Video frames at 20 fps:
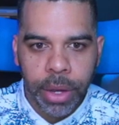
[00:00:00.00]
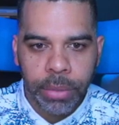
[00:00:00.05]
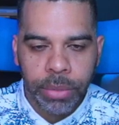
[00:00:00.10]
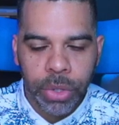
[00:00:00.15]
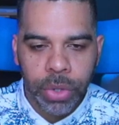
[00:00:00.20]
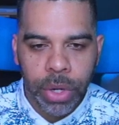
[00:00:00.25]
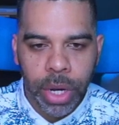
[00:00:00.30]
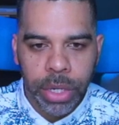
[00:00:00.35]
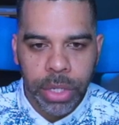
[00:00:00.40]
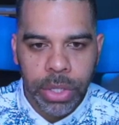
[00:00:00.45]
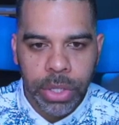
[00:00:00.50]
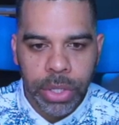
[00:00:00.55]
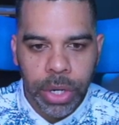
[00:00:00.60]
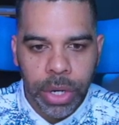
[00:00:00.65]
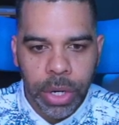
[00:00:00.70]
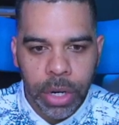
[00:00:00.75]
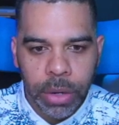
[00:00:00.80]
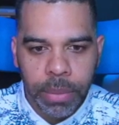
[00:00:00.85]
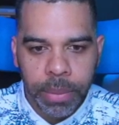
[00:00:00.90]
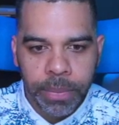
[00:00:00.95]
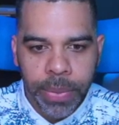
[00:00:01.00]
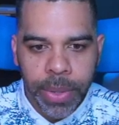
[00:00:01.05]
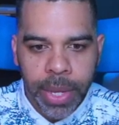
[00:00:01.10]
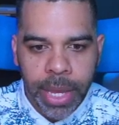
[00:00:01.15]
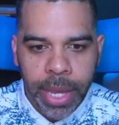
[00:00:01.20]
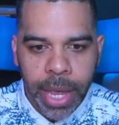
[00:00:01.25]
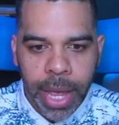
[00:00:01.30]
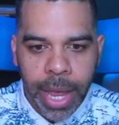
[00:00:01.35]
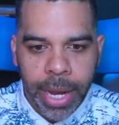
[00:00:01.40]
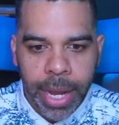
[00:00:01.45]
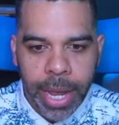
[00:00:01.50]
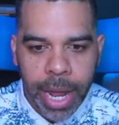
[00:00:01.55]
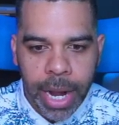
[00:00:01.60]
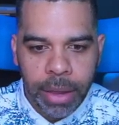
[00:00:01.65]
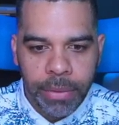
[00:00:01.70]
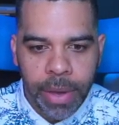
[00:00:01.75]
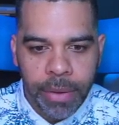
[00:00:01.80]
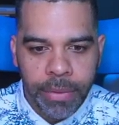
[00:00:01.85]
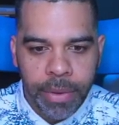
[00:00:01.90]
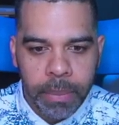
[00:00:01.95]
do not disturb. I kind
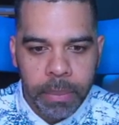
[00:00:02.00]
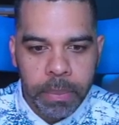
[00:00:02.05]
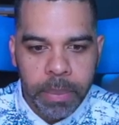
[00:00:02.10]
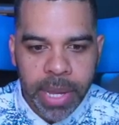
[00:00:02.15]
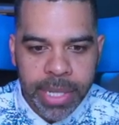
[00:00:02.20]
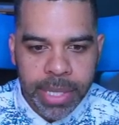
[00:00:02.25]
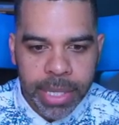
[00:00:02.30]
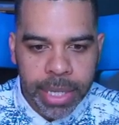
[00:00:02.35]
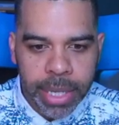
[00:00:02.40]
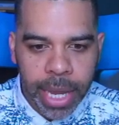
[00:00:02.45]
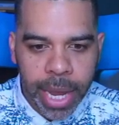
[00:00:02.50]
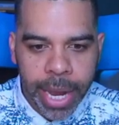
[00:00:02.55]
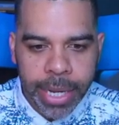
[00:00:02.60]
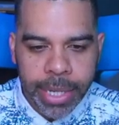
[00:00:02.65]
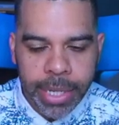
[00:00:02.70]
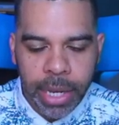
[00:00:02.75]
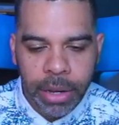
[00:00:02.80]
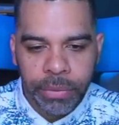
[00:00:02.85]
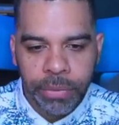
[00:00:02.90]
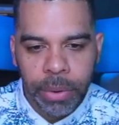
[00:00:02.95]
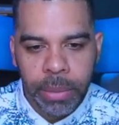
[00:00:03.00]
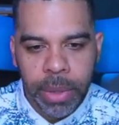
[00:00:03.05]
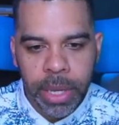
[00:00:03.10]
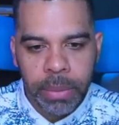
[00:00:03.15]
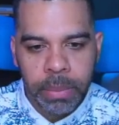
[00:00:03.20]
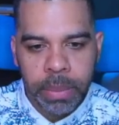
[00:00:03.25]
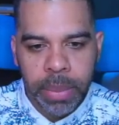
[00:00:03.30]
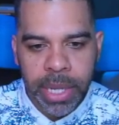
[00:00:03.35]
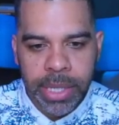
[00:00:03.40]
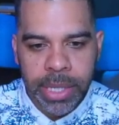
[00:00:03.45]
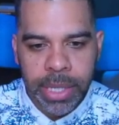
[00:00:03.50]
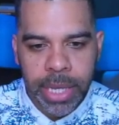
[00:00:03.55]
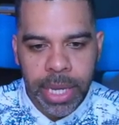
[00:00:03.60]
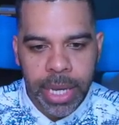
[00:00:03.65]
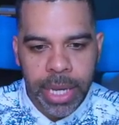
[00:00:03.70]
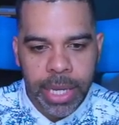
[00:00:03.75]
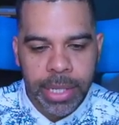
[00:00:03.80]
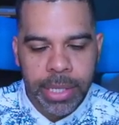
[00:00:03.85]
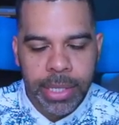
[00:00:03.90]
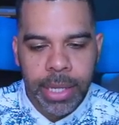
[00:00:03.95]
of have a busy light. And for me, busy
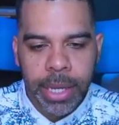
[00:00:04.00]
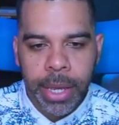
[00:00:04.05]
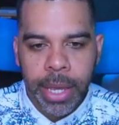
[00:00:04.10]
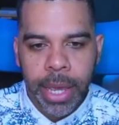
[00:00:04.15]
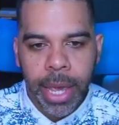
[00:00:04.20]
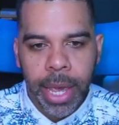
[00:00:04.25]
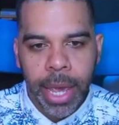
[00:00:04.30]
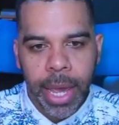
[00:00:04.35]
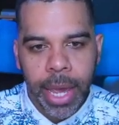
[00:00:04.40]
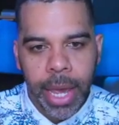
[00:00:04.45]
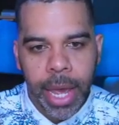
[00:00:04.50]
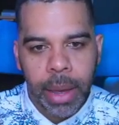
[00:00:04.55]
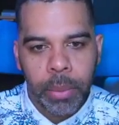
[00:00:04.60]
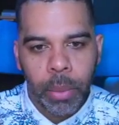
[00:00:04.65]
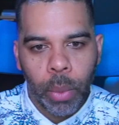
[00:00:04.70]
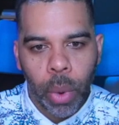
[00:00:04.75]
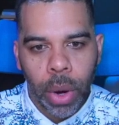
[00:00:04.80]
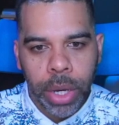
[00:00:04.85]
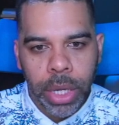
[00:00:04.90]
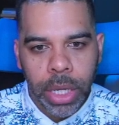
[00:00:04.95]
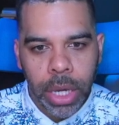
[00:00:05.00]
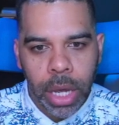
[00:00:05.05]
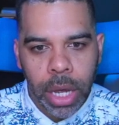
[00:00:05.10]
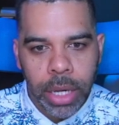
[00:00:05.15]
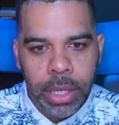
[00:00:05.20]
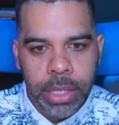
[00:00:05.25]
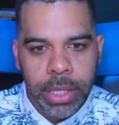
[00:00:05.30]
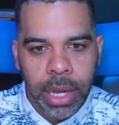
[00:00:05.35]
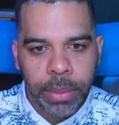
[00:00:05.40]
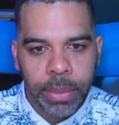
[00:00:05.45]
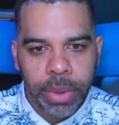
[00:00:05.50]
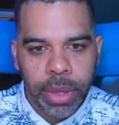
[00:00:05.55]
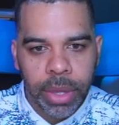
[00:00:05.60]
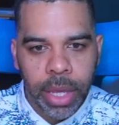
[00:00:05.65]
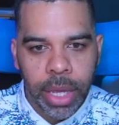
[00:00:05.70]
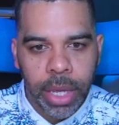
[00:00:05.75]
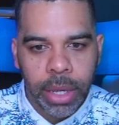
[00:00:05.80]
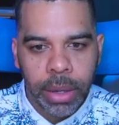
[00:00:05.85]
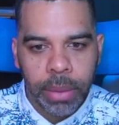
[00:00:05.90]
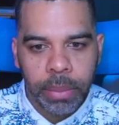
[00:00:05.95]
is, hey, I'm working on
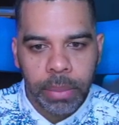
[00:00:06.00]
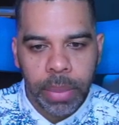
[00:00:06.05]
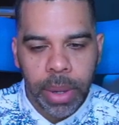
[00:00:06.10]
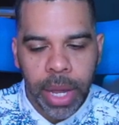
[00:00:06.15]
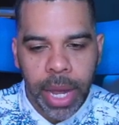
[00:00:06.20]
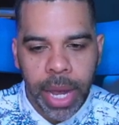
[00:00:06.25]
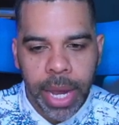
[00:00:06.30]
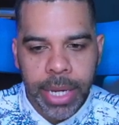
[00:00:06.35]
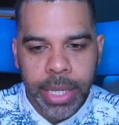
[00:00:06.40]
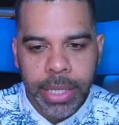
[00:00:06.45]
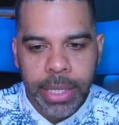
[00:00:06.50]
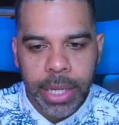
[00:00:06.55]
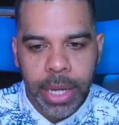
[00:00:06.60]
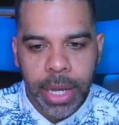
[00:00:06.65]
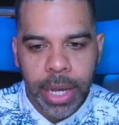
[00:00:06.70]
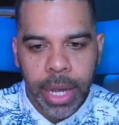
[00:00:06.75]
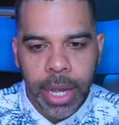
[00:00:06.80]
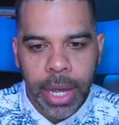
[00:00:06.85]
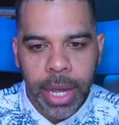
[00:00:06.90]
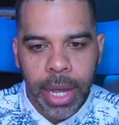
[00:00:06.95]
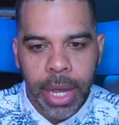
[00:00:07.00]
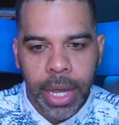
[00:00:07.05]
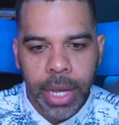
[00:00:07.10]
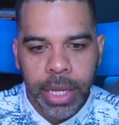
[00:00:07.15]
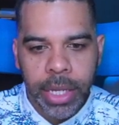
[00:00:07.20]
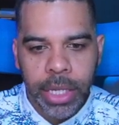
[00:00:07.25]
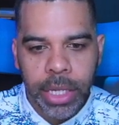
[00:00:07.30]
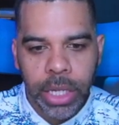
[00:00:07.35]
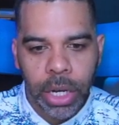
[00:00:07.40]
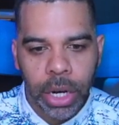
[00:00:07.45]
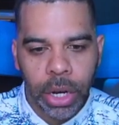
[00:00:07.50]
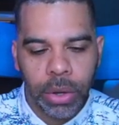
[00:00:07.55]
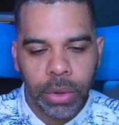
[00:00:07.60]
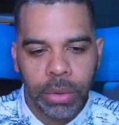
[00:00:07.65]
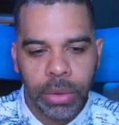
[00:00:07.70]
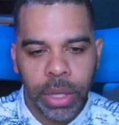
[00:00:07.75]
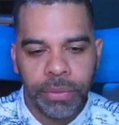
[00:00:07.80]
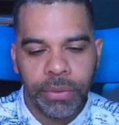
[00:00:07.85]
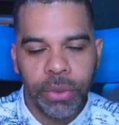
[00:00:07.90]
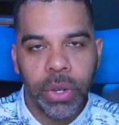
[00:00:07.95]
something, but you know,
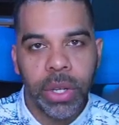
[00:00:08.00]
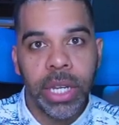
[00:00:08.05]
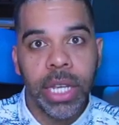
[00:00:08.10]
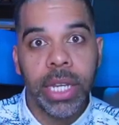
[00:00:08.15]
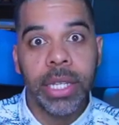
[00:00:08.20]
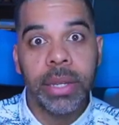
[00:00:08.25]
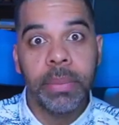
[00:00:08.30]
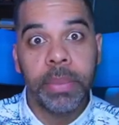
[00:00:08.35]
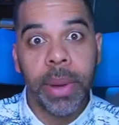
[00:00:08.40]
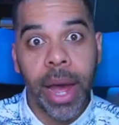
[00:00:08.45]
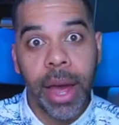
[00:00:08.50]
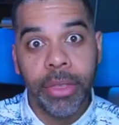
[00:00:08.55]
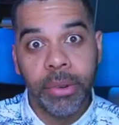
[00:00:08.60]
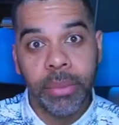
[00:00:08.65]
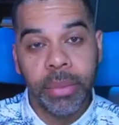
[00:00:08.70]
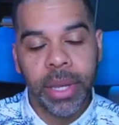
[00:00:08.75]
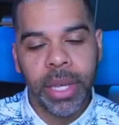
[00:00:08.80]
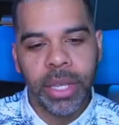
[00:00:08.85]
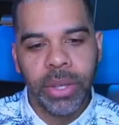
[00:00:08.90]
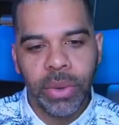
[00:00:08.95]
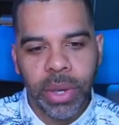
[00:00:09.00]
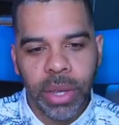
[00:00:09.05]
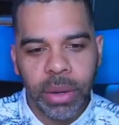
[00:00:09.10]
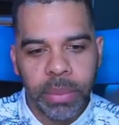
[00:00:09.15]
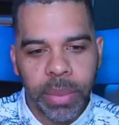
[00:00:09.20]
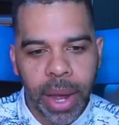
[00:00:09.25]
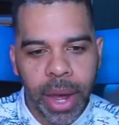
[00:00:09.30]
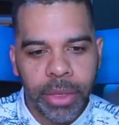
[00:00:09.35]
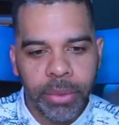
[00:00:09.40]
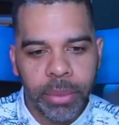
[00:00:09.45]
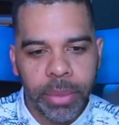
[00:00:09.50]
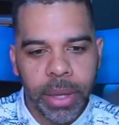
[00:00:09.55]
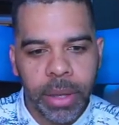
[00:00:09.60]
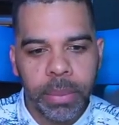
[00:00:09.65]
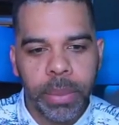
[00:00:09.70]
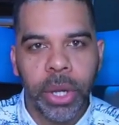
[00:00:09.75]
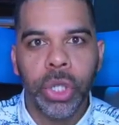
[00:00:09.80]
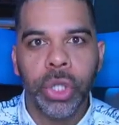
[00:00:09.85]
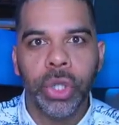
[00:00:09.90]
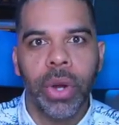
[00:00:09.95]
if you need to bother me, you can bother me,
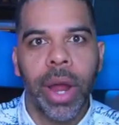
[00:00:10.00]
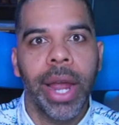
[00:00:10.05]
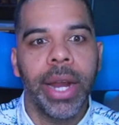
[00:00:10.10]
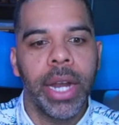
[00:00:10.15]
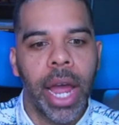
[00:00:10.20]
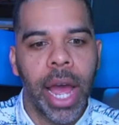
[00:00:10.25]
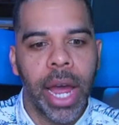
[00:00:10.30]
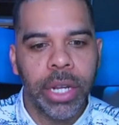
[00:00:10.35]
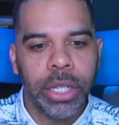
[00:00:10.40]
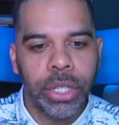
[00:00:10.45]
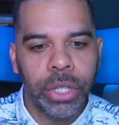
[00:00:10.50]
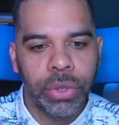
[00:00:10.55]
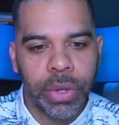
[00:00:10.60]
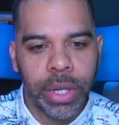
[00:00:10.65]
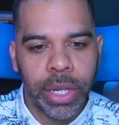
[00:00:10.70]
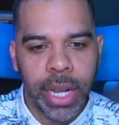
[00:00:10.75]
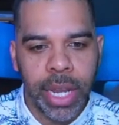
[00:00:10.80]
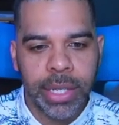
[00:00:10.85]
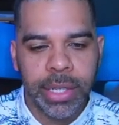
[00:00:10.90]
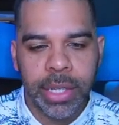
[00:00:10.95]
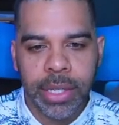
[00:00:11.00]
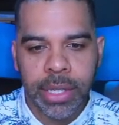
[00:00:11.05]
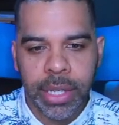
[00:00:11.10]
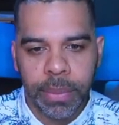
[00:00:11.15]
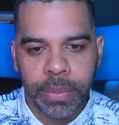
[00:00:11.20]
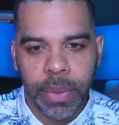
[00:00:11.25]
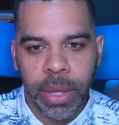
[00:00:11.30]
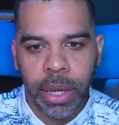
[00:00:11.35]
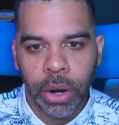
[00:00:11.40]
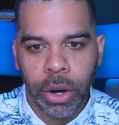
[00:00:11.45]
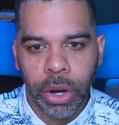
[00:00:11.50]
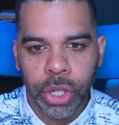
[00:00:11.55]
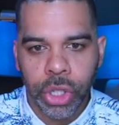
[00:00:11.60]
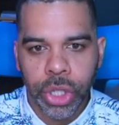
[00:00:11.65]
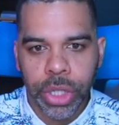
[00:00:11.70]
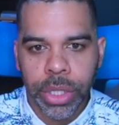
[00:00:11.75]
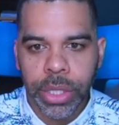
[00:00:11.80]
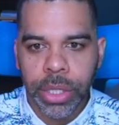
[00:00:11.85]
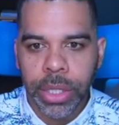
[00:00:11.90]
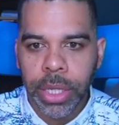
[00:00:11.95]
but try not to unless it's something
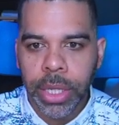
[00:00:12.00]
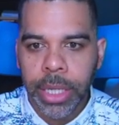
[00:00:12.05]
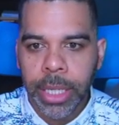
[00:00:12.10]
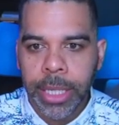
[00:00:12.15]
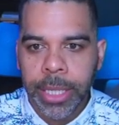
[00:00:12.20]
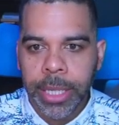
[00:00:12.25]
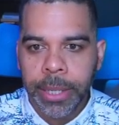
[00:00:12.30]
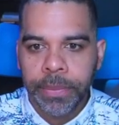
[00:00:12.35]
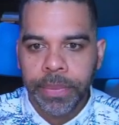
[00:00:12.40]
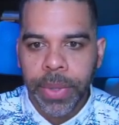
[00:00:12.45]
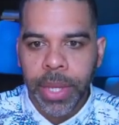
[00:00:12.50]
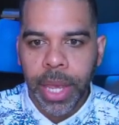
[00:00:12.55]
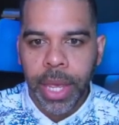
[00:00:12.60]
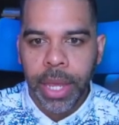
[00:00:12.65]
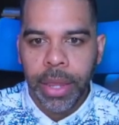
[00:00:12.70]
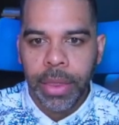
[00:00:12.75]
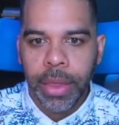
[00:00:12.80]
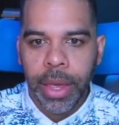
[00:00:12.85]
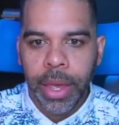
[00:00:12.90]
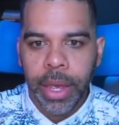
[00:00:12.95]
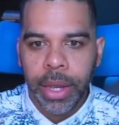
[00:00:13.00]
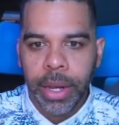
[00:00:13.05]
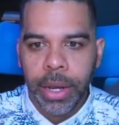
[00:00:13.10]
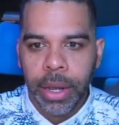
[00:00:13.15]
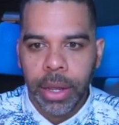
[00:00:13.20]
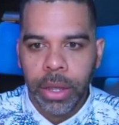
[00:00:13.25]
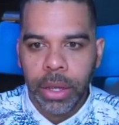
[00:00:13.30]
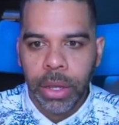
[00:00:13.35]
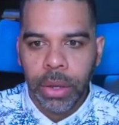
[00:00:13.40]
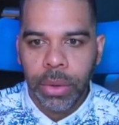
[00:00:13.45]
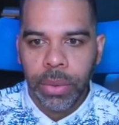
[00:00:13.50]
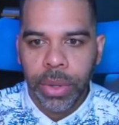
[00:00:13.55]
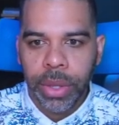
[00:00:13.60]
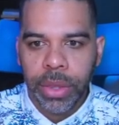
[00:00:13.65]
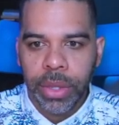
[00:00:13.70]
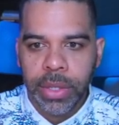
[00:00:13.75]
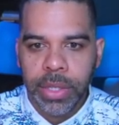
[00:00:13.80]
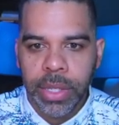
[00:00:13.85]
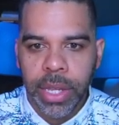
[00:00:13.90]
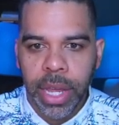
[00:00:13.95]
urgent. And then I'll go with
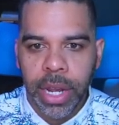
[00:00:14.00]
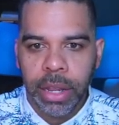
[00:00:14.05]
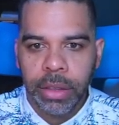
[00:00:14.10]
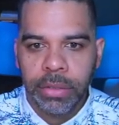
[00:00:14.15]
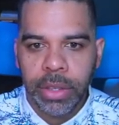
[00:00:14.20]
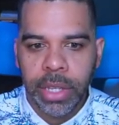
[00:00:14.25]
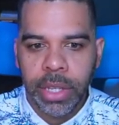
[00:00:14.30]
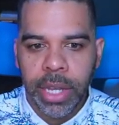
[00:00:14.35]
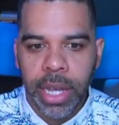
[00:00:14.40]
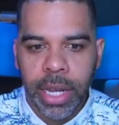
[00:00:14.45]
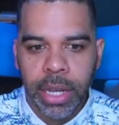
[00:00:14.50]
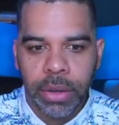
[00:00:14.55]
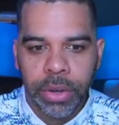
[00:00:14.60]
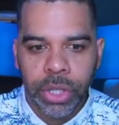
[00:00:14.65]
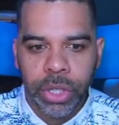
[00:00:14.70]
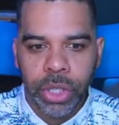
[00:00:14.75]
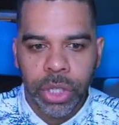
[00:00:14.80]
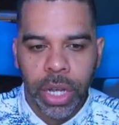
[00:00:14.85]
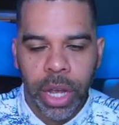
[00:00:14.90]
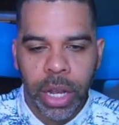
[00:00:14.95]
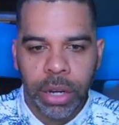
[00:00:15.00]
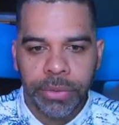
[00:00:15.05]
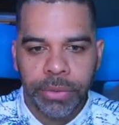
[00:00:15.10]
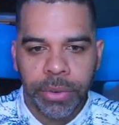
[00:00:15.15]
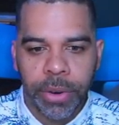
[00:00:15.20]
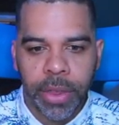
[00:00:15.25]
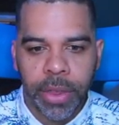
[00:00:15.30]
this kind of yellowish color for